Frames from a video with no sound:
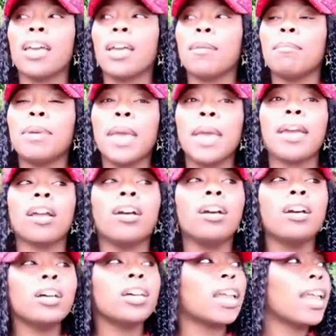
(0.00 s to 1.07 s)
and being
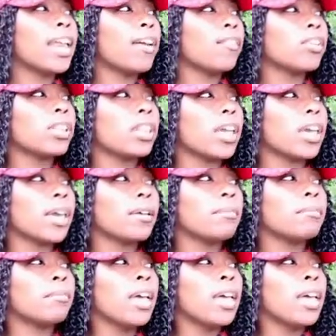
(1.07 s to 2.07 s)
good at everything and